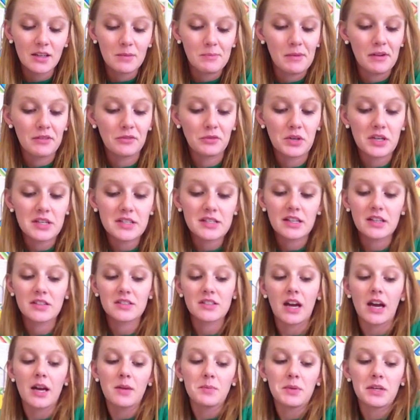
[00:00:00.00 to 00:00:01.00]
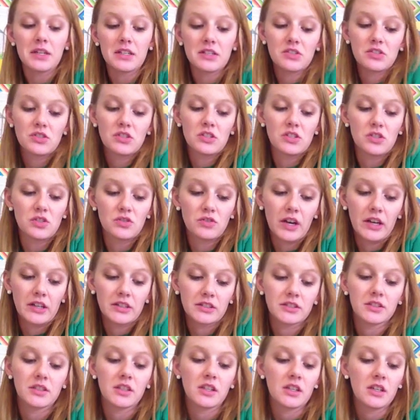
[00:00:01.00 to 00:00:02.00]
My voice sounds high-pitched and
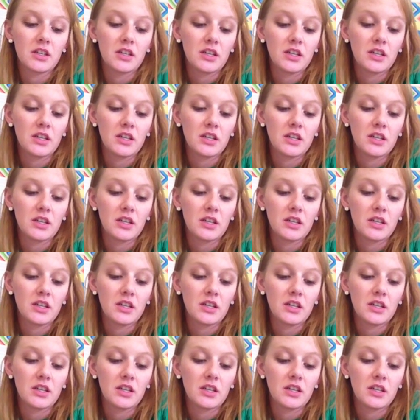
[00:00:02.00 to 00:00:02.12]
strangled.